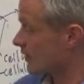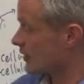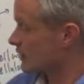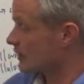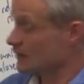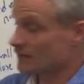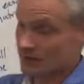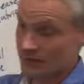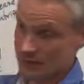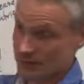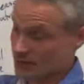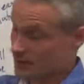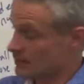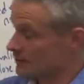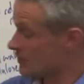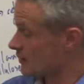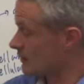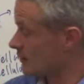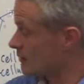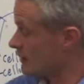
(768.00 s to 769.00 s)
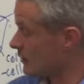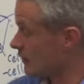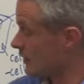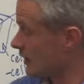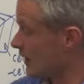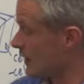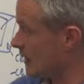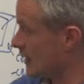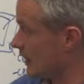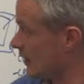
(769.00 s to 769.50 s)
digestive system. So
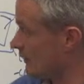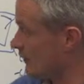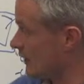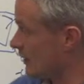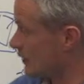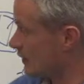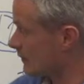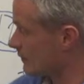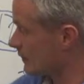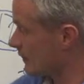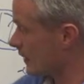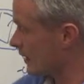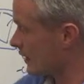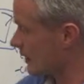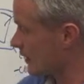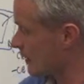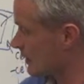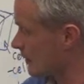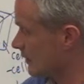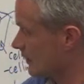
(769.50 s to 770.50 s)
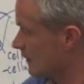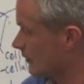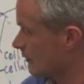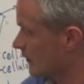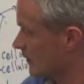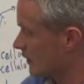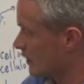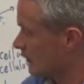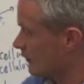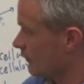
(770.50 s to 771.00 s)
they have a
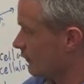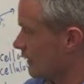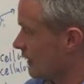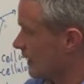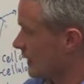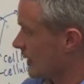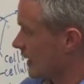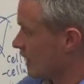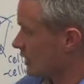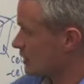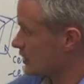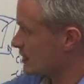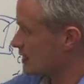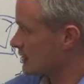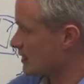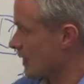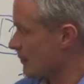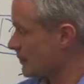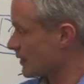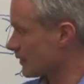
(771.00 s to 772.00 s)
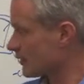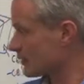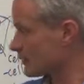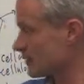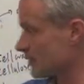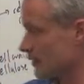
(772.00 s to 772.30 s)
fairly large stomach